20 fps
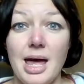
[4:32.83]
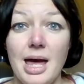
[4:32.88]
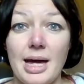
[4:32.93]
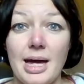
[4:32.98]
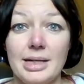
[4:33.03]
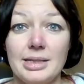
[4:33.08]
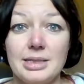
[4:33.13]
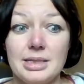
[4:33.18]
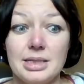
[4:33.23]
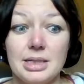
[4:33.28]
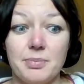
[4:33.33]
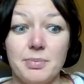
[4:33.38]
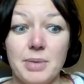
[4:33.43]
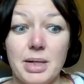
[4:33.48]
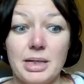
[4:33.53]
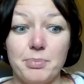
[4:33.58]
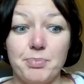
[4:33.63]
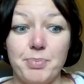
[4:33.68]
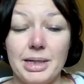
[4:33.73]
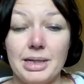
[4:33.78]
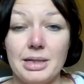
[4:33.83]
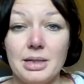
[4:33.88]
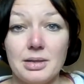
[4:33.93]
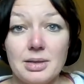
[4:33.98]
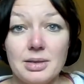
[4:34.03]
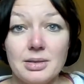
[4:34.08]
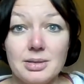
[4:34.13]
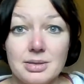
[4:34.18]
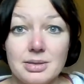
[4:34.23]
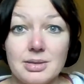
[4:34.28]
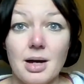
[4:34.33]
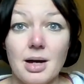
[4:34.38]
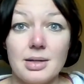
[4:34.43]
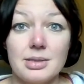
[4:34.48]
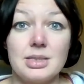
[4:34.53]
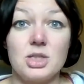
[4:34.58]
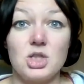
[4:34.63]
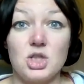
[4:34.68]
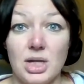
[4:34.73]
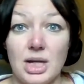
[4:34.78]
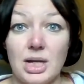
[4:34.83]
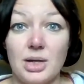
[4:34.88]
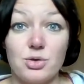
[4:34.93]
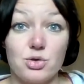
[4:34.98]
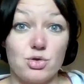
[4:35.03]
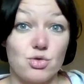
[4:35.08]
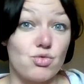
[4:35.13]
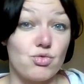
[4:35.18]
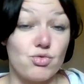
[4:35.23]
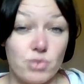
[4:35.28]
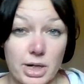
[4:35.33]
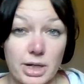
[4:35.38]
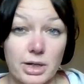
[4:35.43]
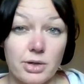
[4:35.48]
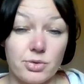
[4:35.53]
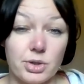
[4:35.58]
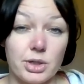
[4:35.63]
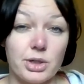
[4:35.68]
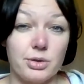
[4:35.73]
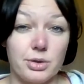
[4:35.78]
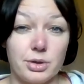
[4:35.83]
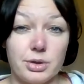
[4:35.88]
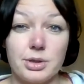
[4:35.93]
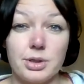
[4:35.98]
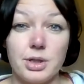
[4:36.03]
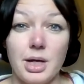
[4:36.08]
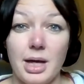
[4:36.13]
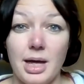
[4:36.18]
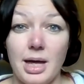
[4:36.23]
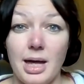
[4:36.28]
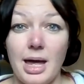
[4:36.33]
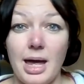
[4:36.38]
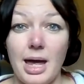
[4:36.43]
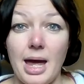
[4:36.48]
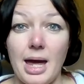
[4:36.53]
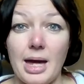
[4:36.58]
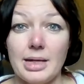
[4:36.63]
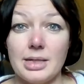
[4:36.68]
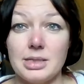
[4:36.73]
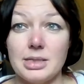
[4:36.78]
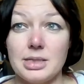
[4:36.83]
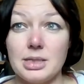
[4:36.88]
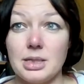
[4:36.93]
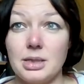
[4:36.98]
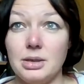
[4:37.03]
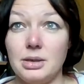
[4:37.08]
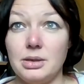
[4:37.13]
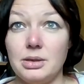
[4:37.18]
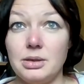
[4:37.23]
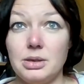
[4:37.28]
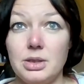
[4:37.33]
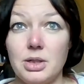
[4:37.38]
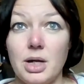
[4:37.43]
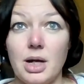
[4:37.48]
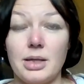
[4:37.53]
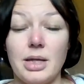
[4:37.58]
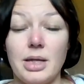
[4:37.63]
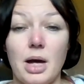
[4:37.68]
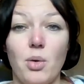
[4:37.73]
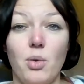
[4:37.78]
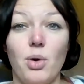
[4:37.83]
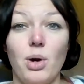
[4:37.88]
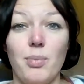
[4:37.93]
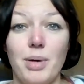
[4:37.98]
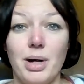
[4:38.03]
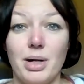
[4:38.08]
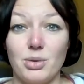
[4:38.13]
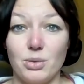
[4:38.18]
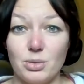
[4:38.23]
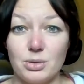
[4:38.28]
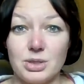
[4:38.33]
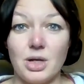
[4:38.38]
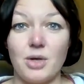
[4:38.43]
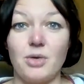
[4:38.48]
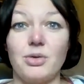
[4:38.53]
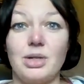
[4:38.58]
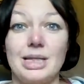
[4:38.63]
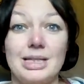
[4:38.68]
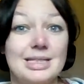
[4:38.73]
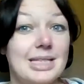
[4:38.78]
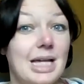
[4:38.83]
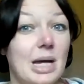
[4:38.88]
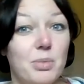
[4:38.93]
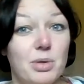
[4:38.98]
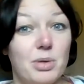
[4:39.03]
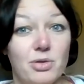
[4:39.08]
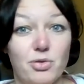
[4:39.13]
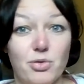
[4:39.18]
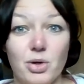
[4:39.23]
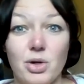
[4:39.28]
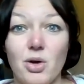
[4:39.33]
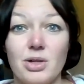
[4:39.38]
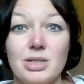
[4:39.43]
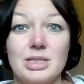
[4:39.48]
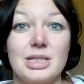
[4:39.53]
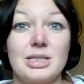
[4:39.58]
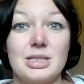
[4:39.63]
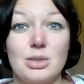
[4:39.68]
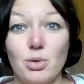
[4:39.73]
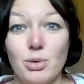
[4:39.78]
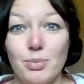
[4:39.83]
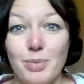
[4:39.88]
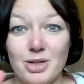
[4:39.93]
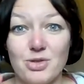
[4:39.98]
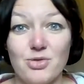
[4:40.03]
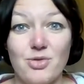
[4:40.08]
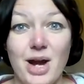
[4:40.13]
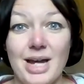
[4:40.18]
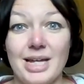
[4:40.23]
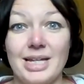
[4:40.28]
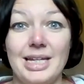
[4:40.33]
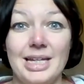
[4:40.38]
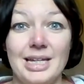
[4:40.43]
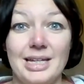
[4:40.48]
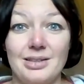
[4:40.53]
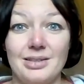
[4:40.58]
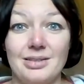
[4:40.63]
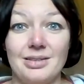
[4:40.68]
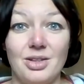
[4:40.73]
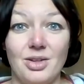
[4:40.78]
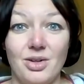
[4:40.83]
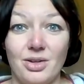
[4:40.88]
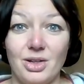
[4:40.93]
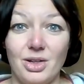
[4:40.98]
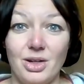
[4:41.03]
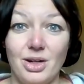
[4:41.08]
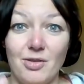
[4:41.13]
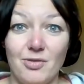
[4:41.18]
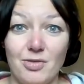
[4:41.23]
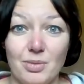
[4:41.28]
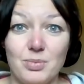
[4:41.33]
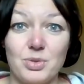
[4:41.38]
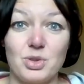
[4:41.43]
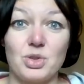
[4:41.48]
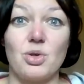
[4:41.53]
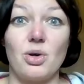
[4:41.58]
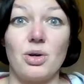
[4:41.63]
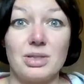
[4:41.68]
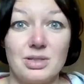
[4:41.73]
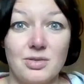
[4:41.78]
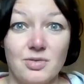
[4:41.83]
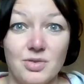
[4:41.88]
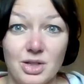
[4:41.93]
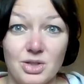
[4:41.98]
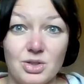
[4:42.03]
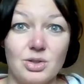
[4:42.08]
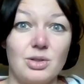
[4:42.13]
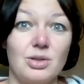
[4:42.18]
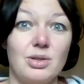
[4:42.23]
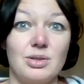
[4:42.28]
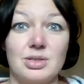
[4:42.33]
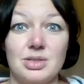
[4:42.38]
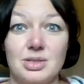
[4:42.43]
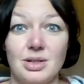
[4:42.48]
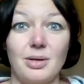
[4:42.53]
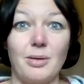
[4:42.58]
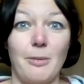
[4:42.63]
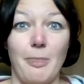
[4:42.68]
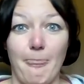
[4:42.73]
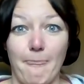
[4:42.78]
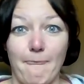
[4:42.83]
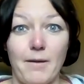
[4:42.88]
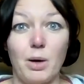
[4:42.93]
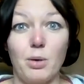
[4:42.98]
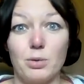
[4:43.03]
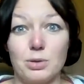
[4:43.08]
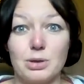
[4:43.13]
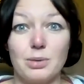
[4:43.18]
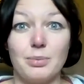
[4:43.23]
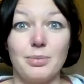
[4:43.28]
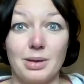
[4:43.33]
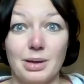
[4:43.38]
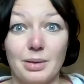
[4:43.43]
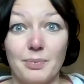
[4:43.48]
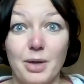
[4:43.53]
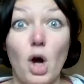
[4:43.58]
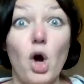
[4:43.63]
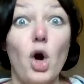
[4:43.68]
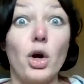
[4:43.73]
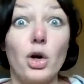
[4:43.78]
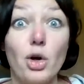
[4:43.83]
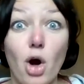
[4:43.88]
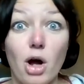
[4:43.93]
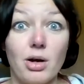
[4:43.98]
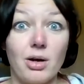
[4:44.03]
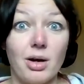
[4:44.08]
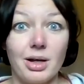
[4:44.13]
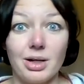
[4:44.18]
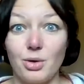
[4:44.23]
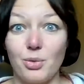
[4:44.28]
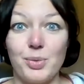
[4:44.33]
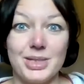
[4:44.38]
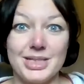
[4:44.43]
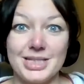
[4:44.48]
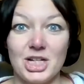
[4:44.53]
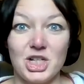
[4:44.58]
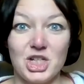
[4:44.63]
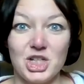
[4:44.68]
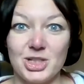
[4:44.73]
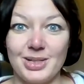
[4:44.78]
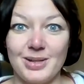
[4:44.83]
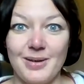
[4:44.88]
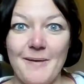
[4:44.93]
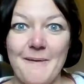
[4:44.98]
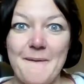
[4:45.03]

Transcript: And but the designs that you get is really, really good. And they're all about, also the same with Freelancer, it's all about ranking, and you give them stars if they do good, so they also build up their own online reputation.